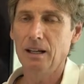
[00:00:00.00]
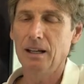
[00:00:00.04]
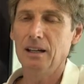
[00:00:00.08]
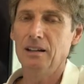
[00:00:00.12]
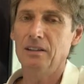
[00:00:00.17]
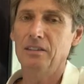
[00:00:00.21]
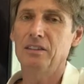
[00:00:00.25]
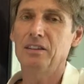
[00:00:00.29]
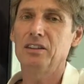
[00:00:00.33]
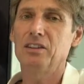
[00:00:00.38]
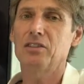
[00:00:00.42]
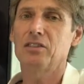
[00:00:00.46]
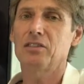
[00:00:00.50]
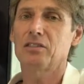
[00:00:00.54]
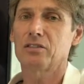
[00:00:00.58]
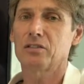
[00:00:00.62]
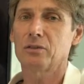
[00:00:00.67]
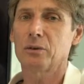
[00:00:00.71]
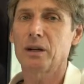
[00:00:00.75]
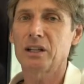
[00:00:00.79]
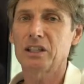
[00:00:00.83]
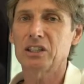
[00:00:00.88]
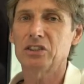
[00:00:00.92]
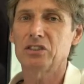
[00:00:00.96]
This
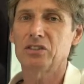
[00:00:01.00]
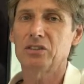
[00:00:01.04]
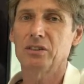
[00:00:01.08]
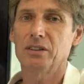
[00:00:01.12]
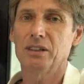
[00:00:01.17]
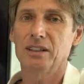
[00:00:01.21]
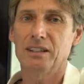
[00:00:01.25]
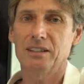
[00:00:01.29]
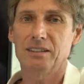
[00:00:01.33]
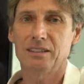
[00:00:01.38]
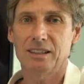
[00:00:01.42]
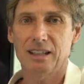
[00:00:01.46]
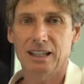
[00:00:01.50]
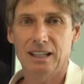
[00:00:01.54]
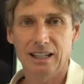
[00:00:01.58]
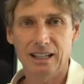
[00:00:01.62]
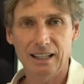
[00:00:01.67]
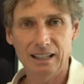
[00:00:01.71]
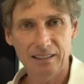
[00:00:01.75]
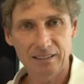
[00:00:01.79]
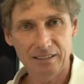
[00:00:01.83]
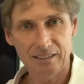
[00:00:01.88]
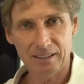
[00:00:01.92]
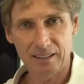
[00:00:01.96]
structure is
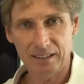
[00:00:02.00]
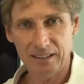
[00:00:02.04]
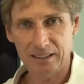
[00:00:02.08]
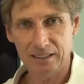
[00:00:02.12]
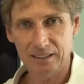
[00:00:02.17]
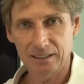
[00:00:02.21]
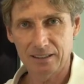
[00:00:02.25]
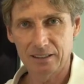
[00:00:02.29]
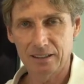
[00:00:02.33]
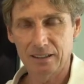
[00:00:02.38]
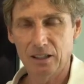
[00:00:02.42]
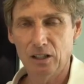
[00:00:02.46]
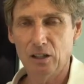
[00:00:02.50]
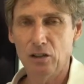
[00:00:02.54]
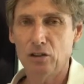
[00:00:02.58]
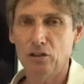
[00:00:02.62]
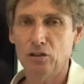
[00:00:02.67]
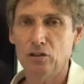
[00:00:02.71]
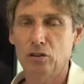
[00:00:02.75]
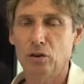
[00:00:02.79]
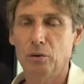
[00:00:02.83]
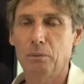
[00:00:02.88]
elastic, so